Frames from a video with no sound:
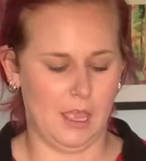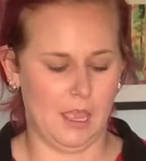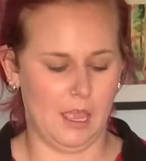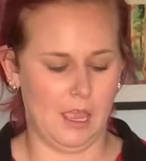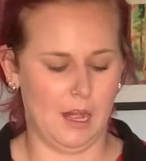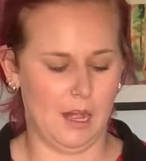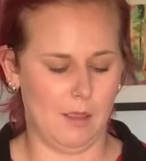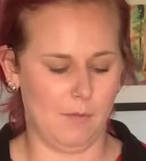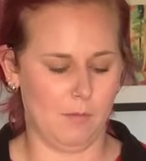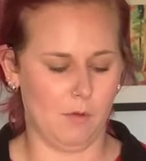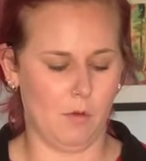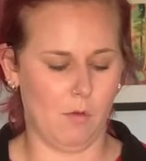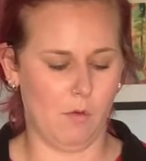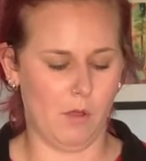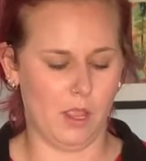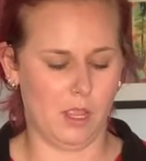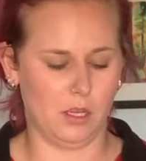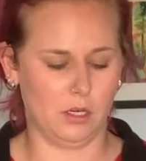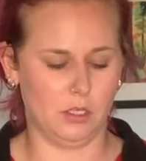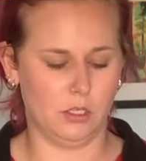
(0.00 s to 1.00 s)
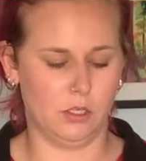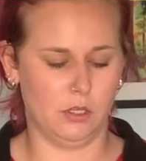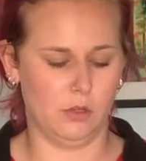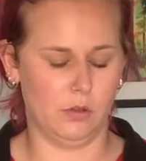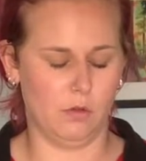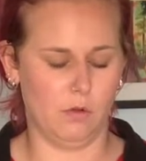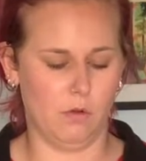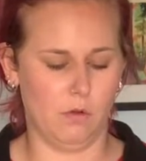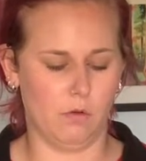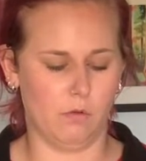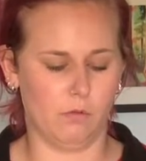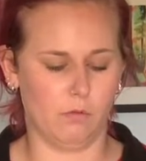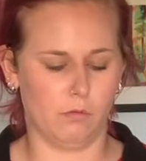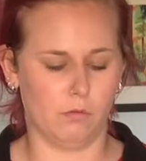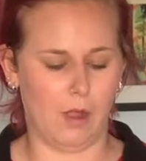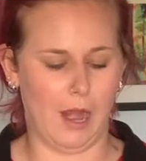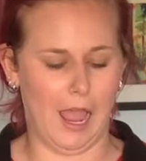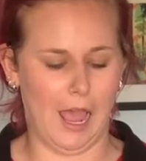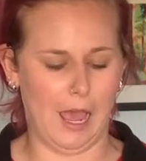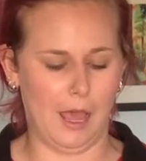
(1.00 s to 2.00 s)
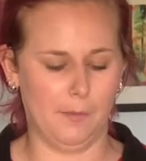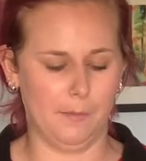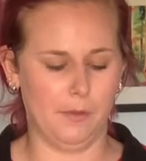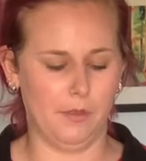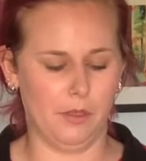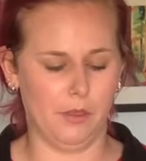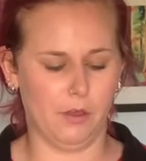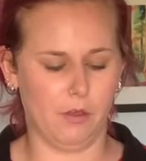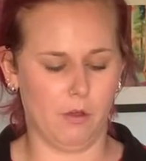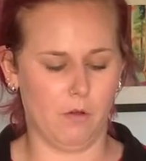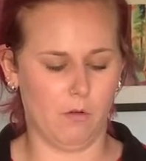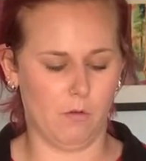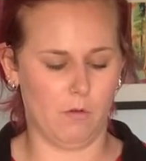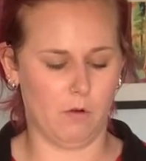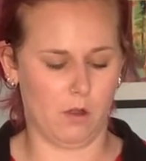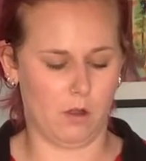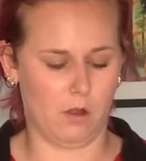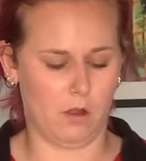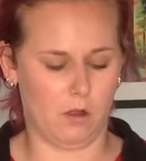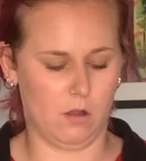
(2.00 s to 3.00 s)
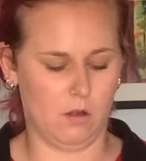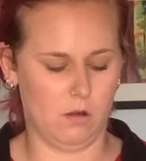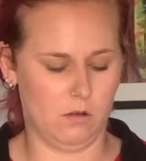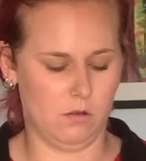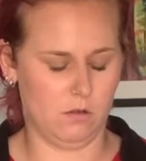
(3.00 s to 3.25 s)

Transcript: And I'm going to wrap the corn